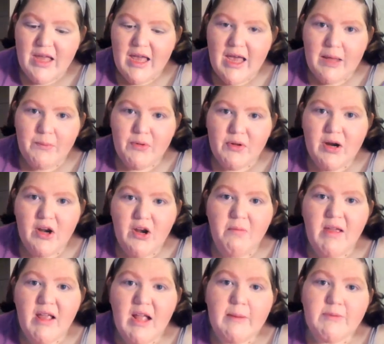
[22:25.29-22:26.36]
and put on your
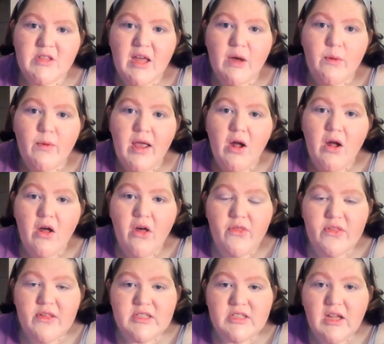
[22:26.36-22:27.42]
makeup so that way all of
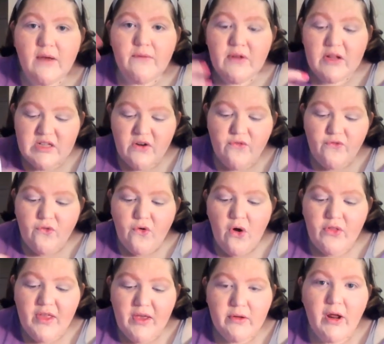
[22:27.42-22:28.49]
the stuff doesn't
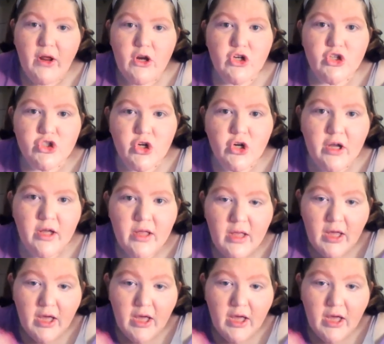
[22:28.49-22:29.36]
fall down on your shirt,